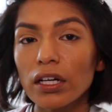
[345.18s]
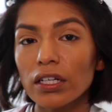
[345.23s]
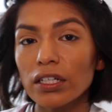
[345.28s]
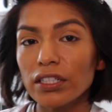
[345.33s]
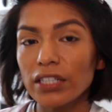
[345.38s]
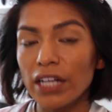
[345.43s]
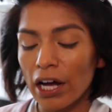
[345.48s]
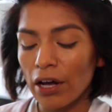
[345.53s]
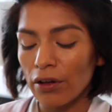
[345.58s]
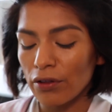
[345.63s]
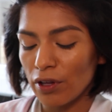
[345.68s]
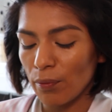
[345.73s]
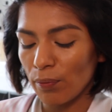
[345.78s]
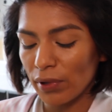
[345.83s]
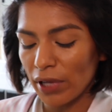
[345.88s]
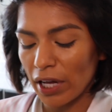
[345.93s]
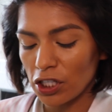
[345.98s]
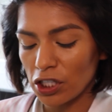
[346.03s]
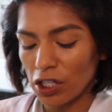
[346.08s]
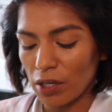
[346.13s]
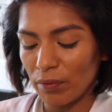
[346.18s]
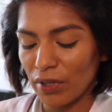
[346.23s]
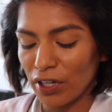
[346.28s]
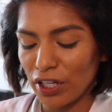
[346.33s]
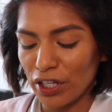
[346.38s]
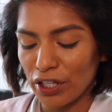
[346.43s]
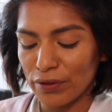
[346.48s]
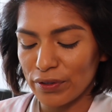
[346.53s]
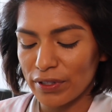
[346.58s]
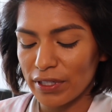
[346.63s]
Now the blush I'm
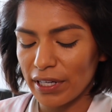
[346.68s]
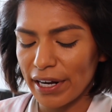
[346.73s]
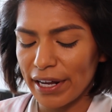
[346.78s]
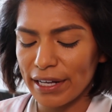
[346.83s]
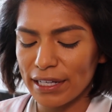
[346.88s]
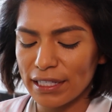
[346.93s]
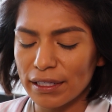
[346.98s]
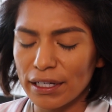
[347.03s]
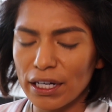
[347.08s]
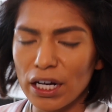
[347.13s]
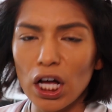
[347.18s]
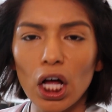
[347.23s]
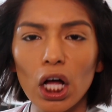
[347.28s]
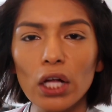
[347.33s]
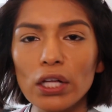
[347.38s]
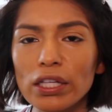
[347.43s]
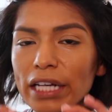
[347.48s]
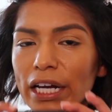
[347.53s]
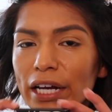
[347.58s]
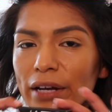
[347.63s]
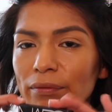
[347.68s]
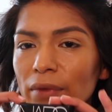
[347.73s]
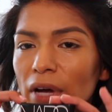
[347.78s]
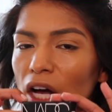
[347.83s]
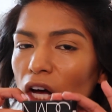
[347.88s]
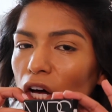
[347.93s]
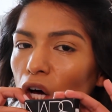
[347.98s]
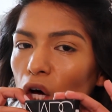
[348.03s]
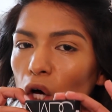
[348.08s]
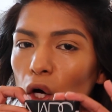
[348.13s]
going to use today is an
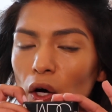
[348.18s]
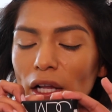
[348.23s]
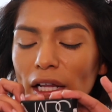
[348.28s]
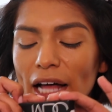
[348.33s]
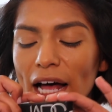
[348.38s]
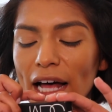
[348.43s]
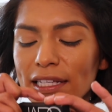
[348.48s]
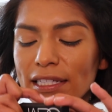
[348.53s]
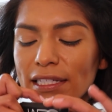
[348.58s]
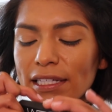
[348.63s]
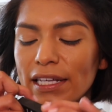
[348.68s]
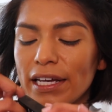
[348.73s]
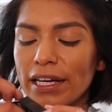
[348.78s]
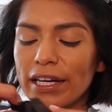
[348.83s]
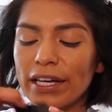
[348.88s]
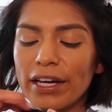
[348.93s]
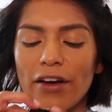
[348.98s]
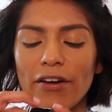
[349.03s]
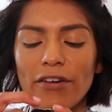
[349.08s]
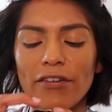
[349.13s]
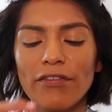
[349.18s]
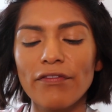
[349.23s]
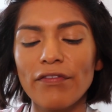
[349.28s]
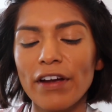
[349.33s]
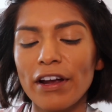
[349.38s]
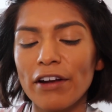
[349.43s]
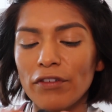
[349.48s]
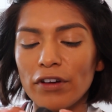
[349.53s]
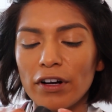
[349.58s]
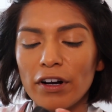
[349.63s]
all-time cult classic
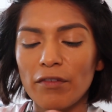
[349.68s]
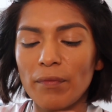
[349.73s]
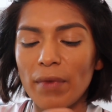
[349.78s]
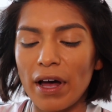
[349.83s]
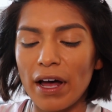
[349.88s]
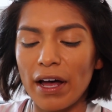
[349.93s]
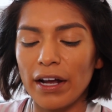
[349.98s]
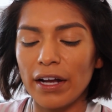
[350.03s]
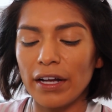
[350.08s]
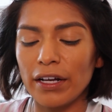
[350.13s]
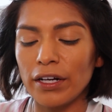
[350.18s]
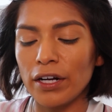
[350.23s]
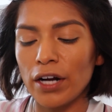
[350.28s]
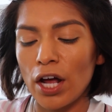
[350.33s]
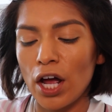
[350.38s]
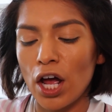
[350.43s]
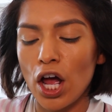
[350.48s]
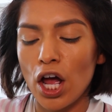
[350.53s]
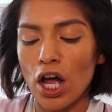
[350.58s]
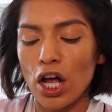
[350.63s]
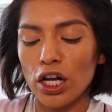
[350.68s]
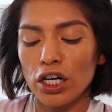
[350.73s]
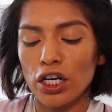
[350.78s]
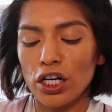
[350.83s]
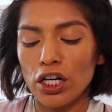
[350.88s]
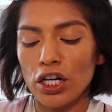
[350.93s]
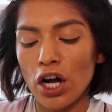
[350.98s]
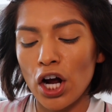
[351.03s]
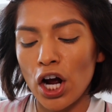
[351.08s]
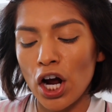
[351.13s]
favorite of mine,
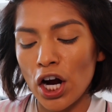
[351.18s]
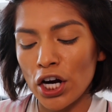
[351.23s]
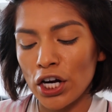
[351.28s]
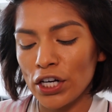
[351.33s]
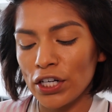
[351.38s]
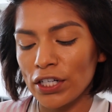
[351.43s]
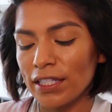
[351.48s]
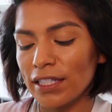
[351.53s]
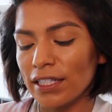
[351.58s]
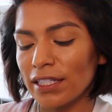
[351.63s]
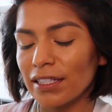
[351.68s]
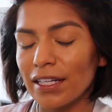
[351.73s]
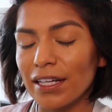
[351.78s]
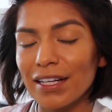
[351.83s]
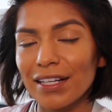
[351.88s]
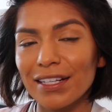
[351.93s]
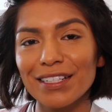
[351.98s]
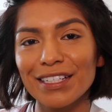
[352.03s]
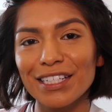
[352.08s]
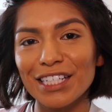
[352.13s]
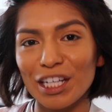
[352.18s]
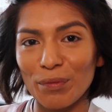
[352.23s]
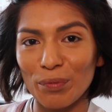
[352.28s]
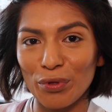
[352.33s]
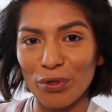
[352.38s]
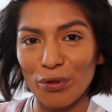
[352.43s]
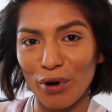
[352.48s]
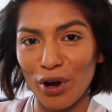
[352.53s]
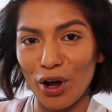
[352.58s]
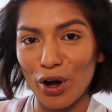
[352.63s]
NARS
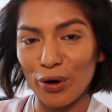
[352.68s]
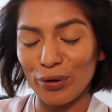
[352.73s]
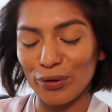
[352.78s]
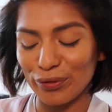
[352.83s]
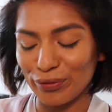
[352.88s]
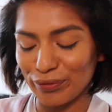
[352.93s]
Deep Throat.